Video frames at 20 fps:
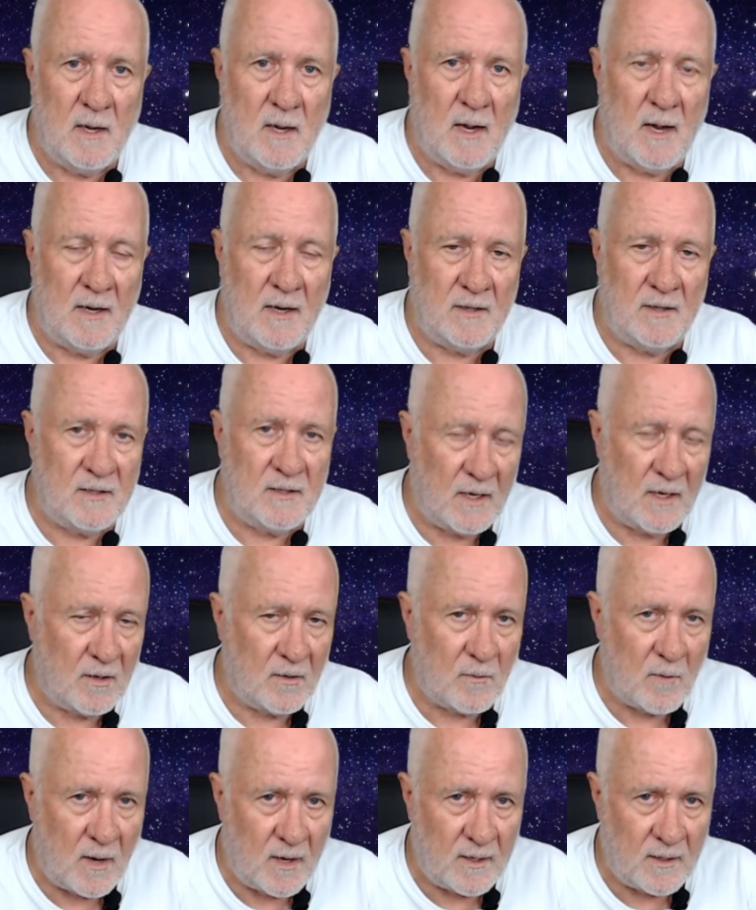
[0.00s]
and
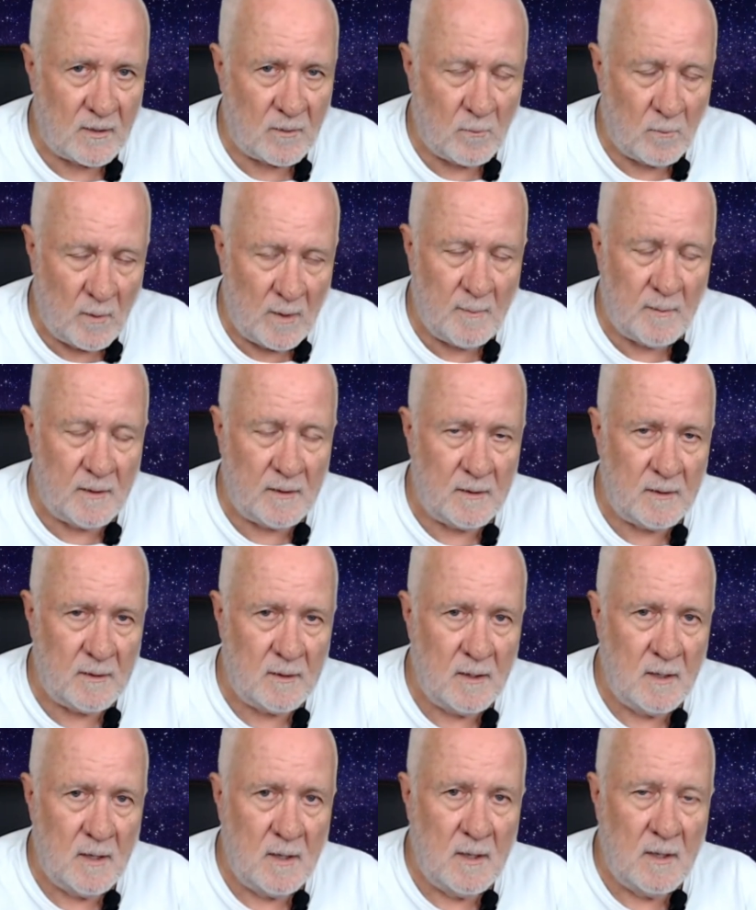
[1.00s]
denigrating women,
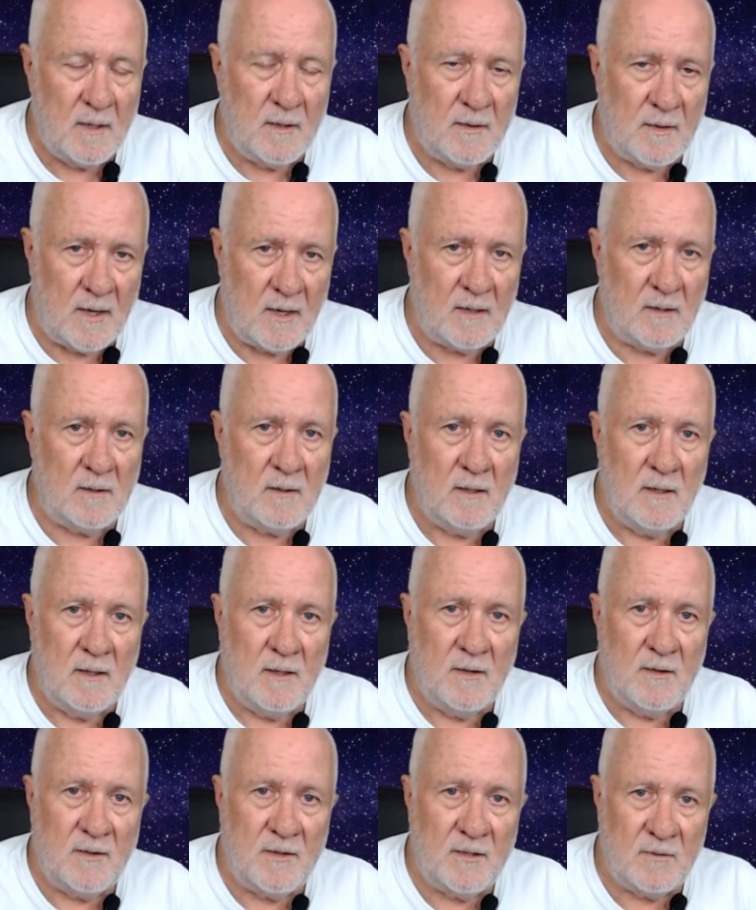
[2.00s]
then
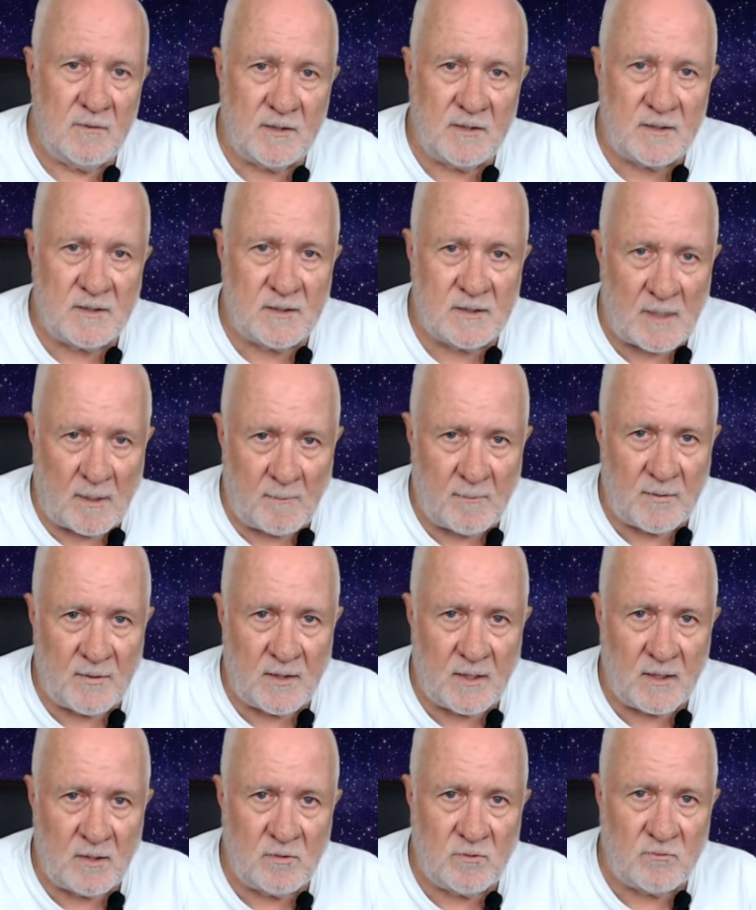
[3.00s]
there is
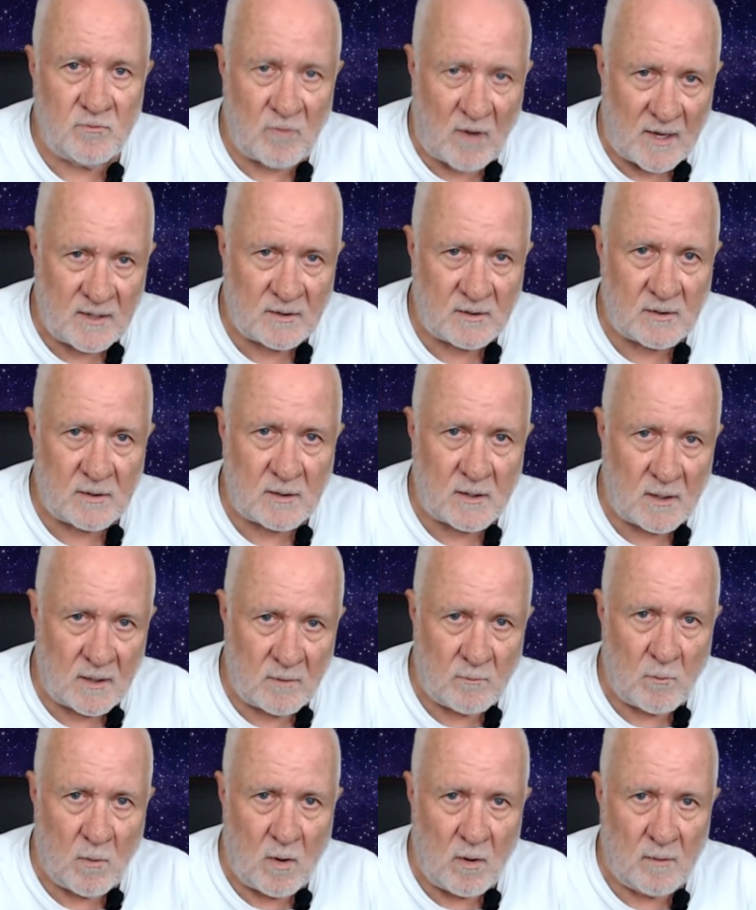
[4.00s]
something drastically
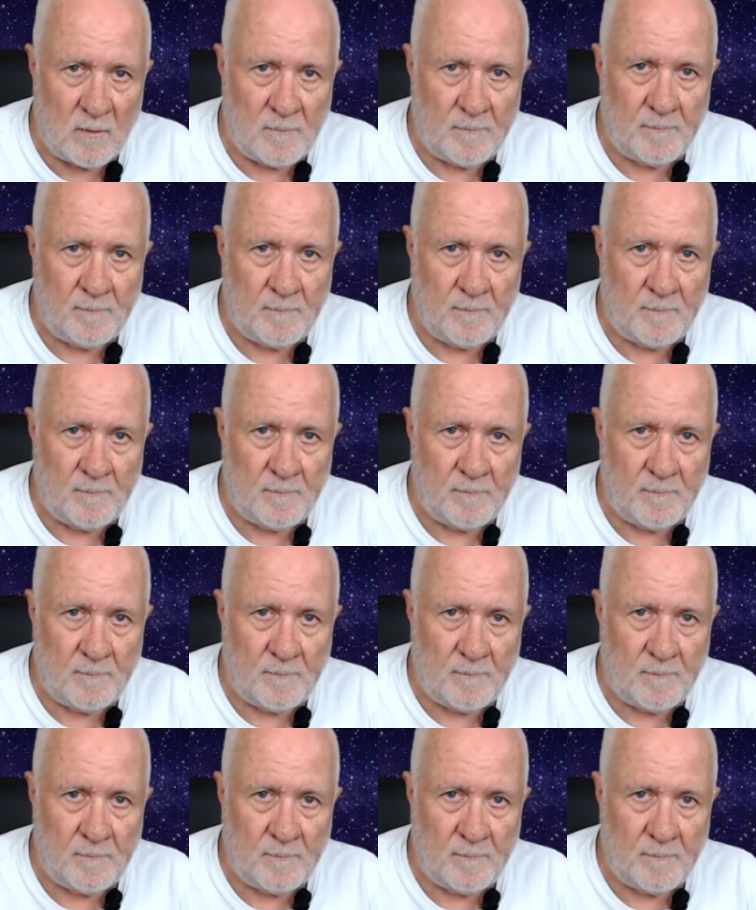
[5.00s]
wrong.